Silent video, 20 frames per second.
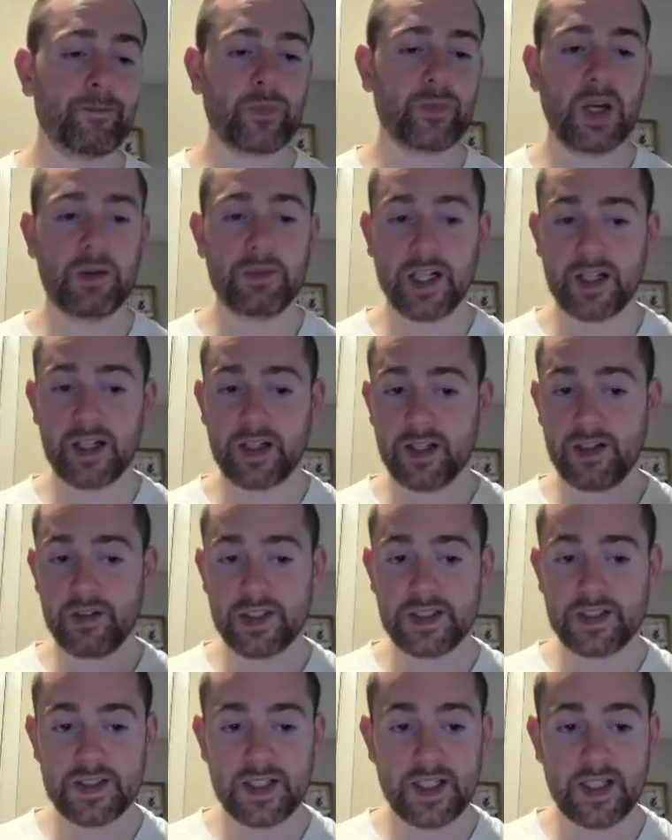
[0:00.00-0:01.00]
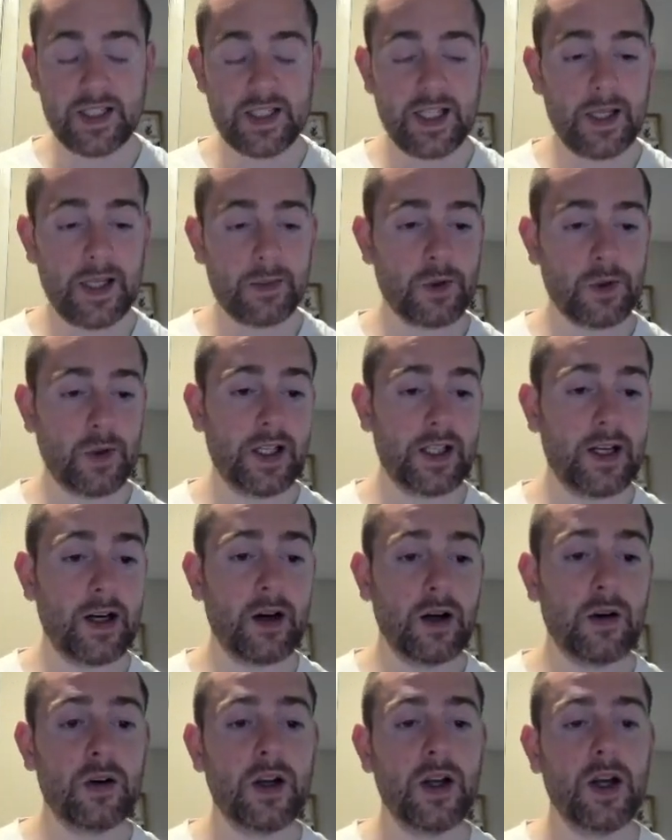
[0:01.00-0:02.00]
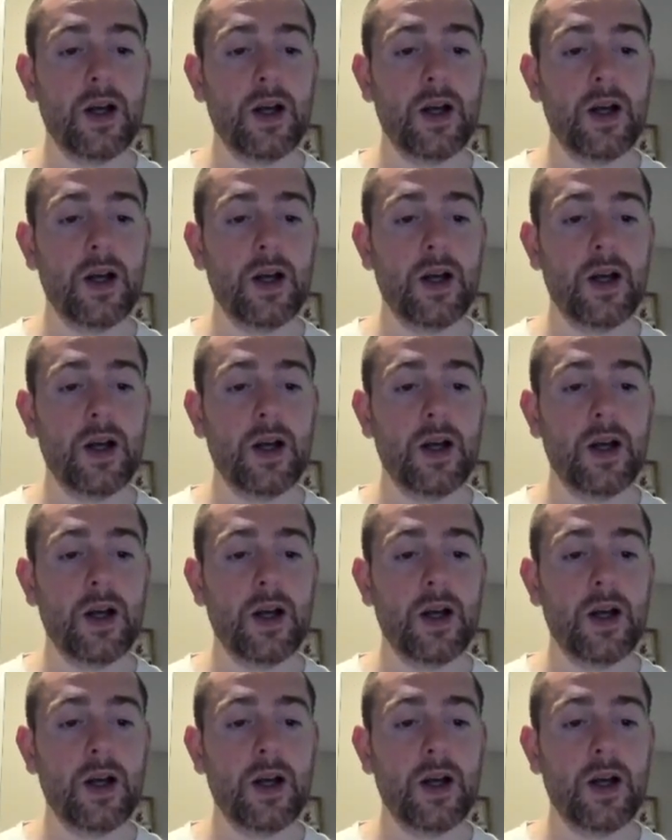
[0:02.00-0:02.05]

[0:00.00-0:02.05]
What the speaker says: I'm not going to list any names right now,